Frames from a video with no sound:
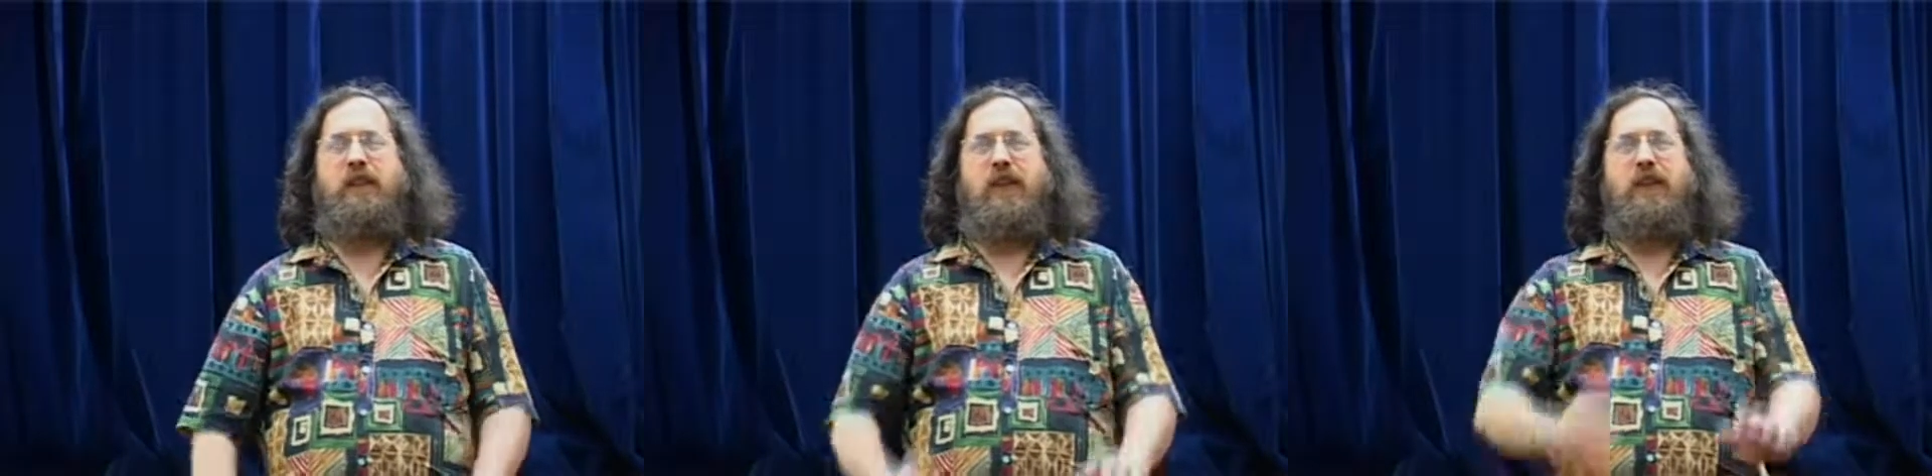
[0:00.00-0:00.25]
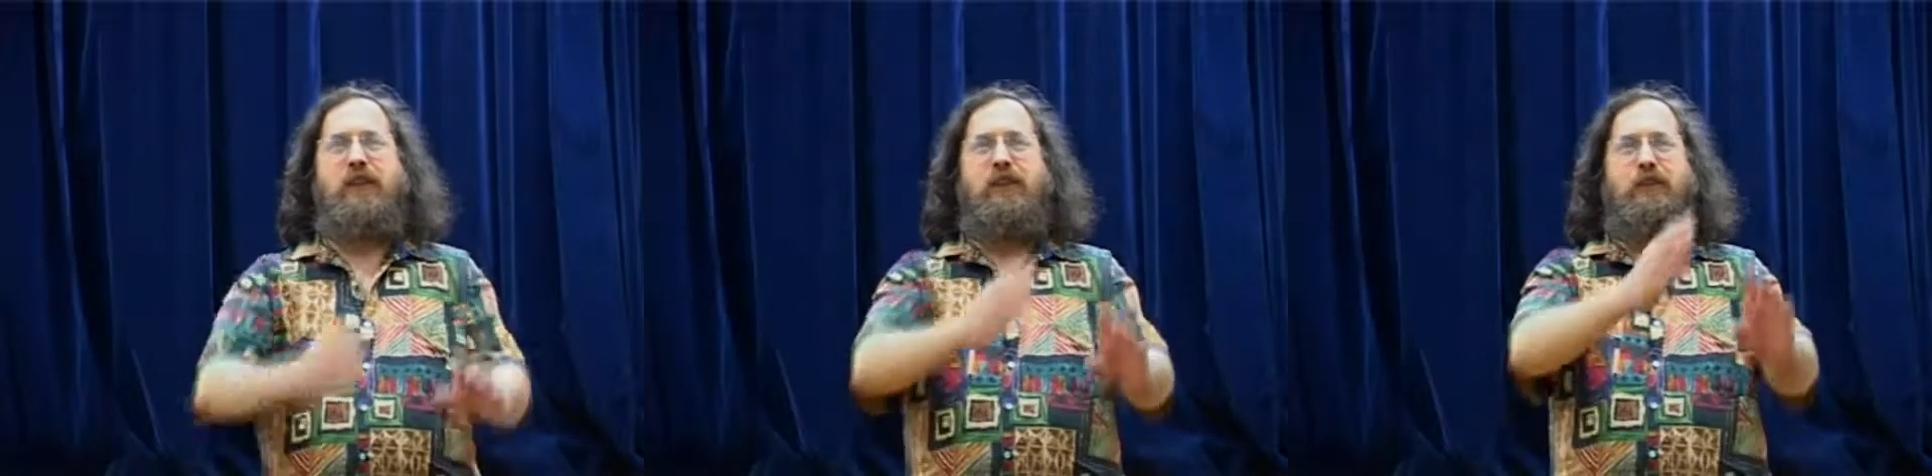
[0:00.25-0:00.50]

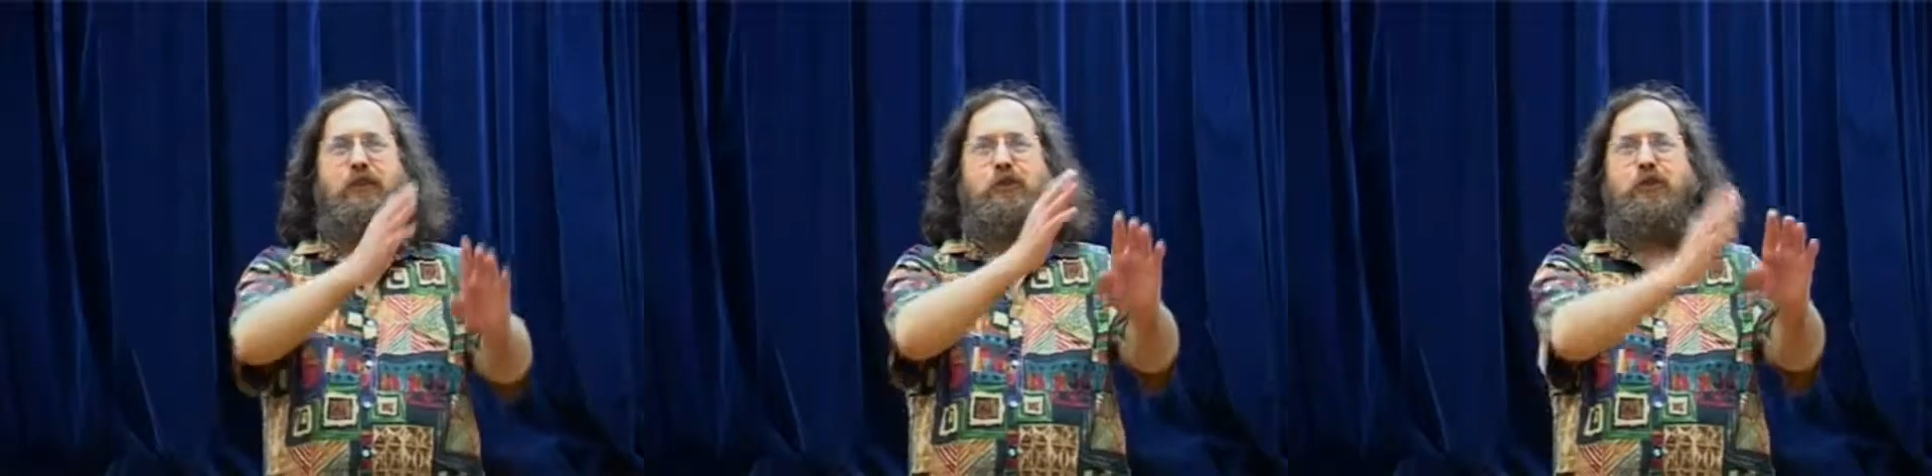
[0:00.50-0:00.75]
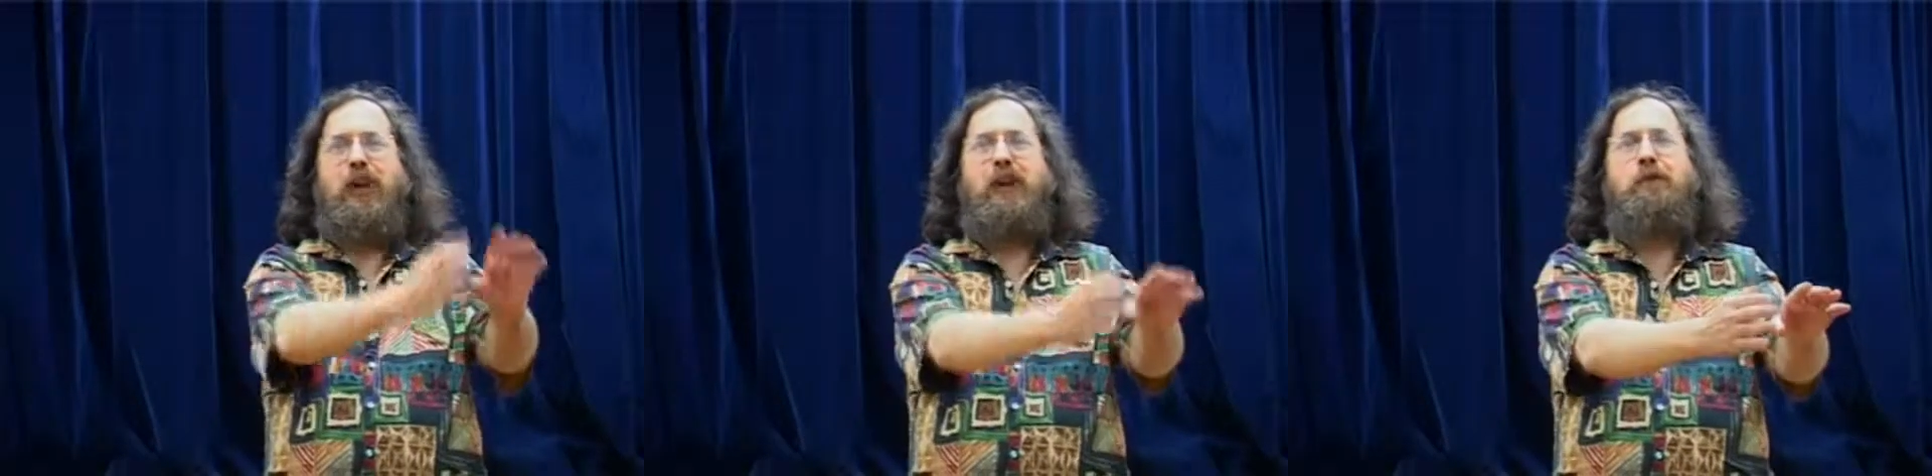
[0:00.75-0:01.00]
They can either
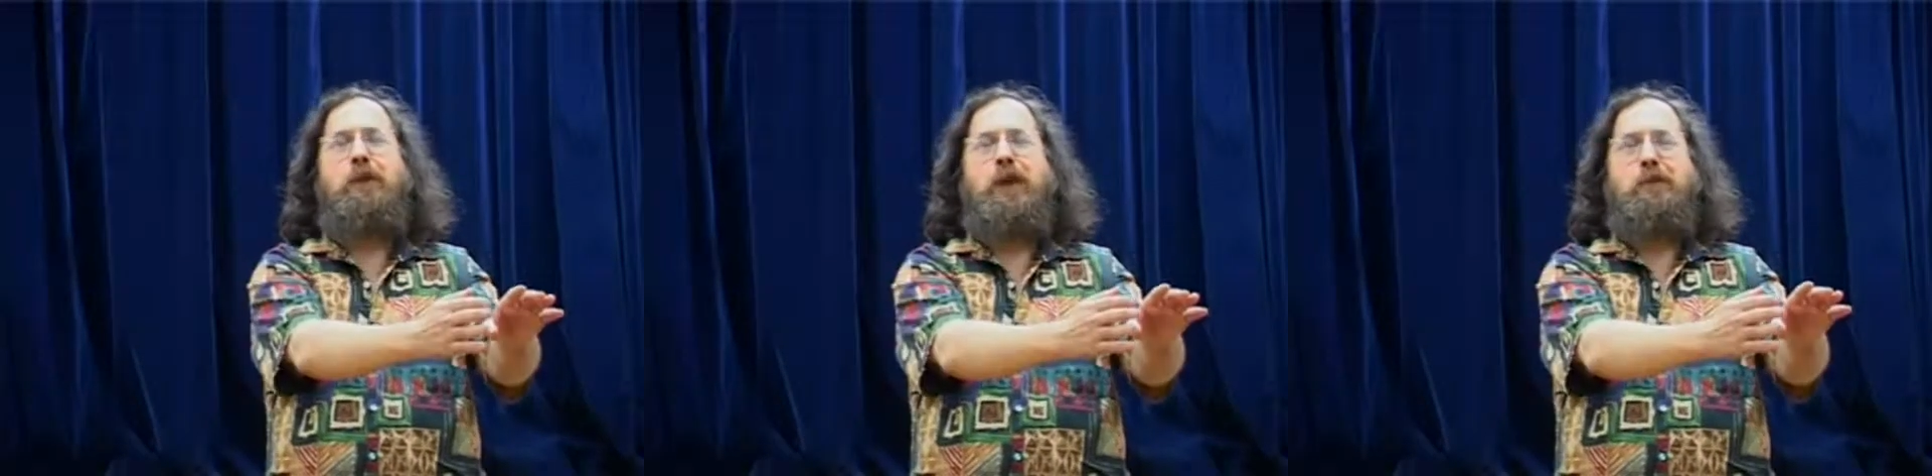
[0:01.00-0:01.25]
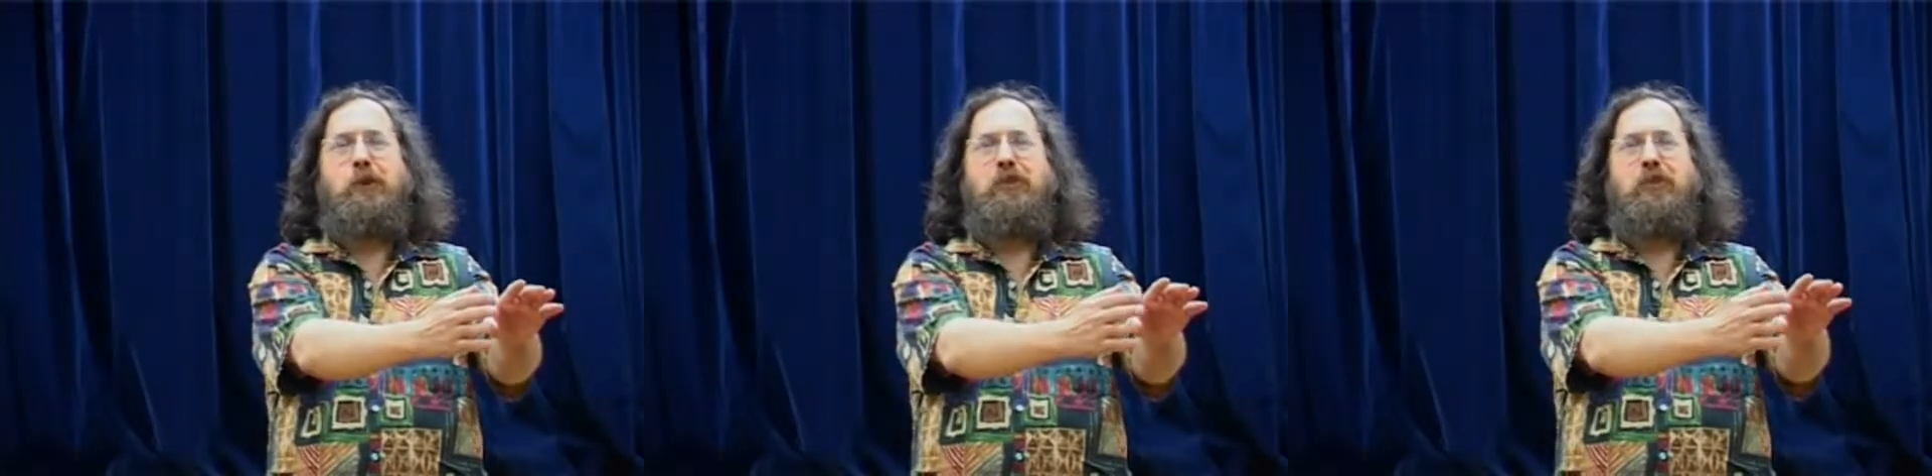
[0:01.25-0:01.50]
train people